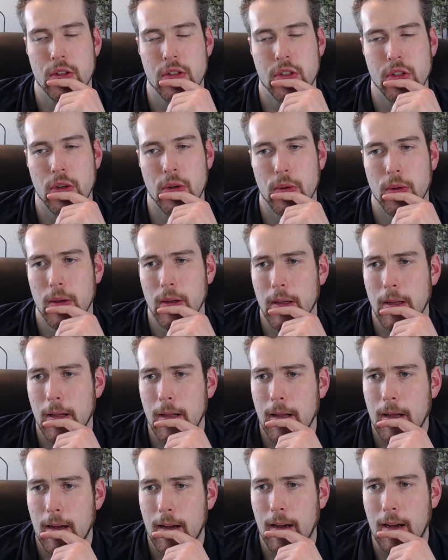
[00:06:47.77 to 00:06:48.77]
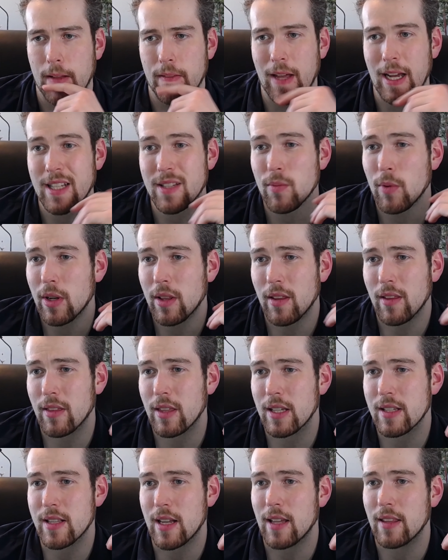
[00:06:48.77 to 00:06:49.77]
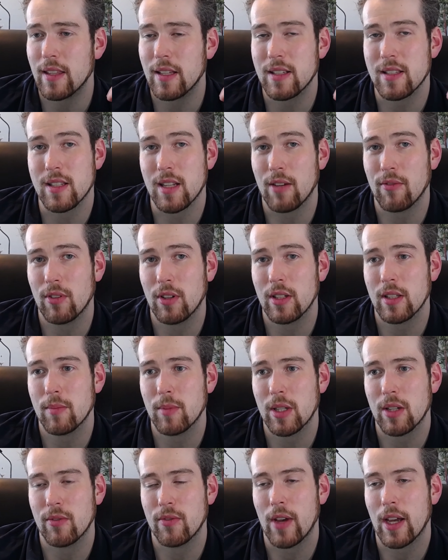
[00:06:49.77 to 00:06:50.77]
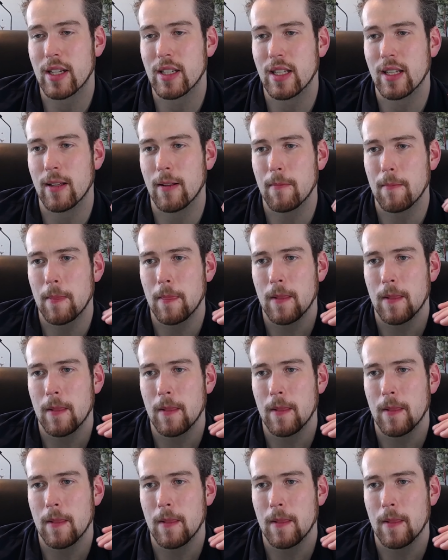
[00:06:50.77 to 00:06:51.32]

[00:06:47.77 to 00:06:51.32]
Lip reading: So that's one of the things I think's definitely been affecting